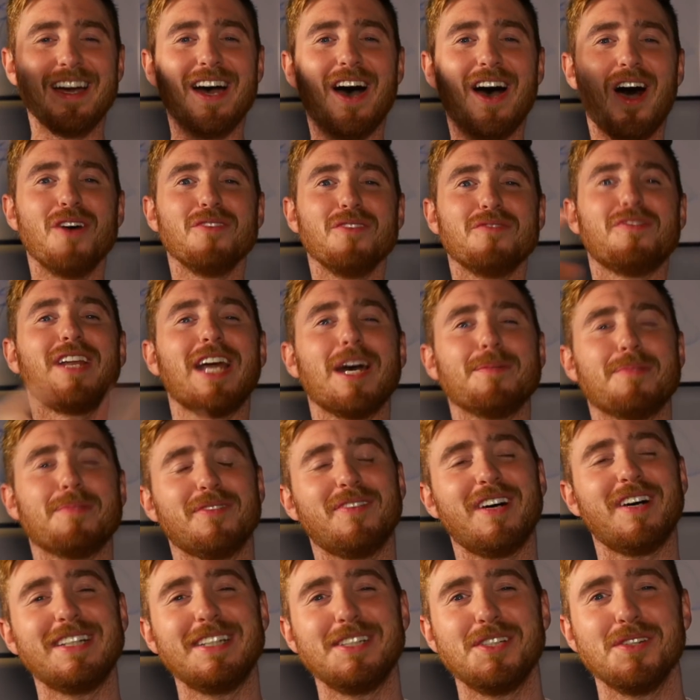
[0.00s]
Hopefully I
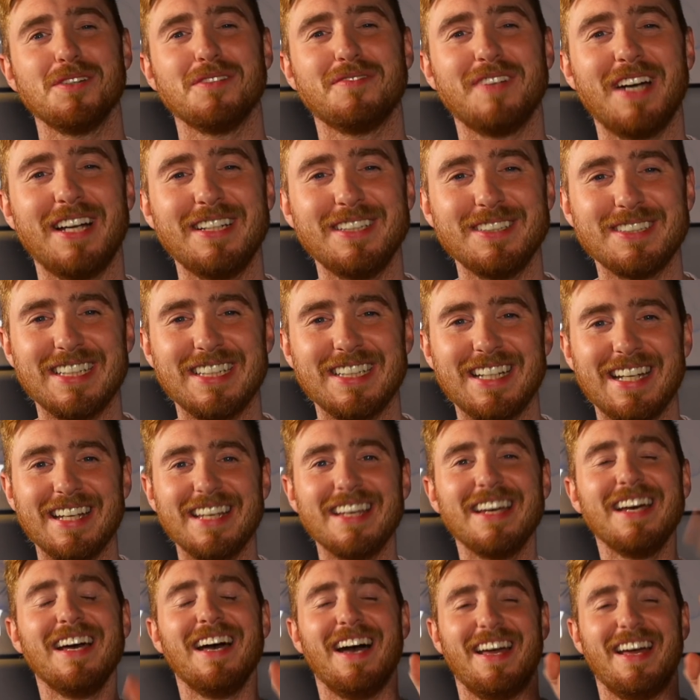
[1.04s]
provided you a value today,
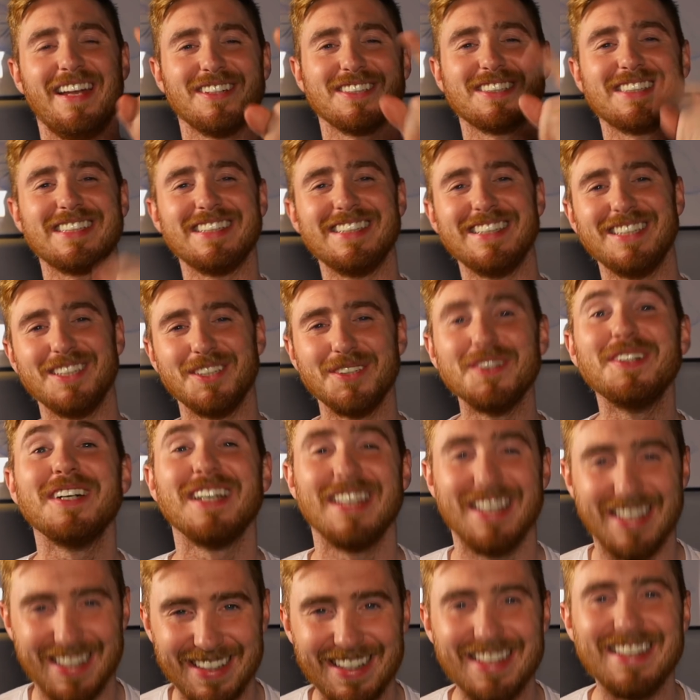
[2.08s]
and I'll see you
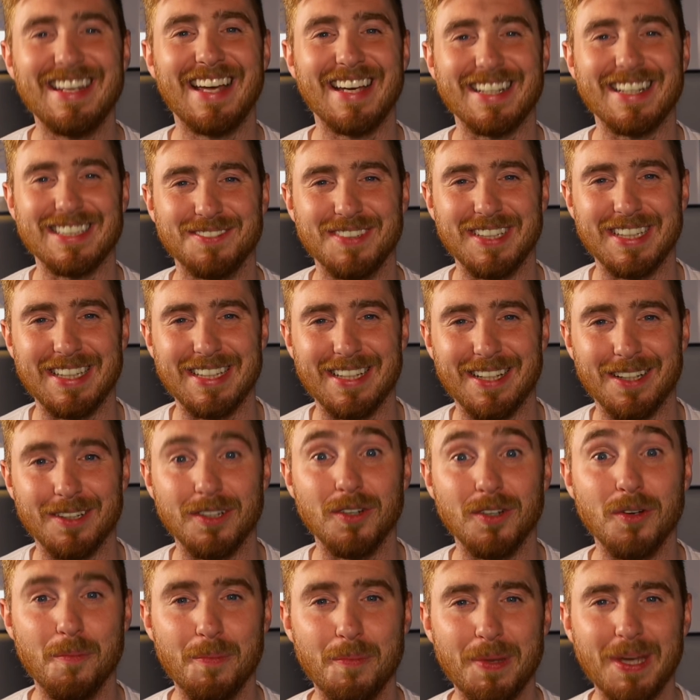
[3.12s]
in the next video.
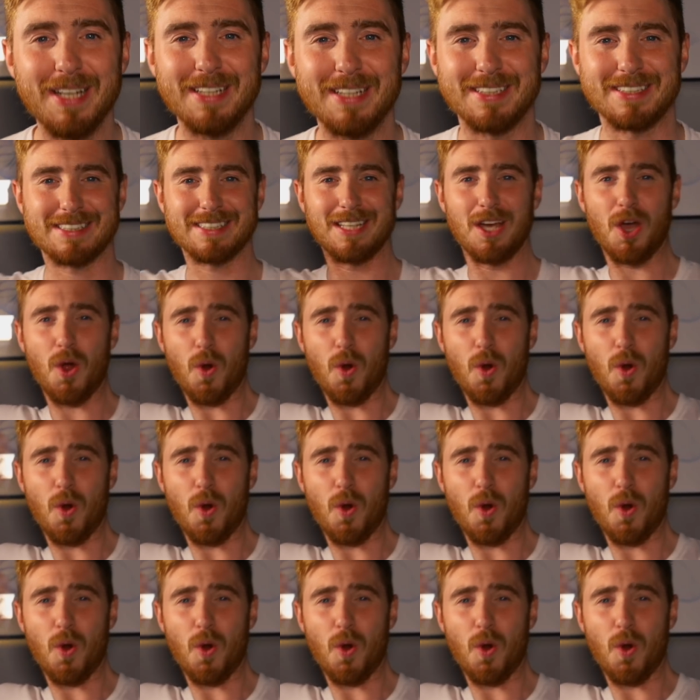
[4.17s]
Peace.